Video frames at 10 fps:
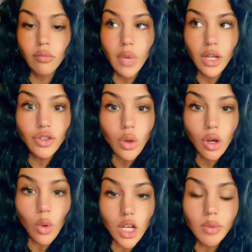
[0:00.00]
Boundary oil
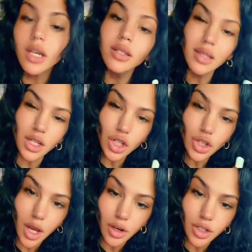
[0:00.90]
works because it teaches
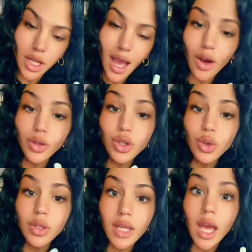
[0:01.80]
your energy how
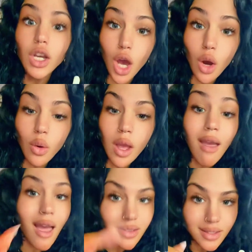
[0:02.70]
to say no
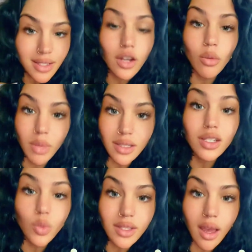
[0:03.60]
and stand on
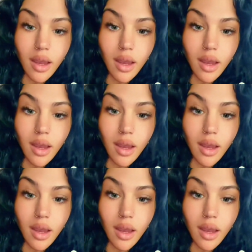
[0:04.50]
business when saying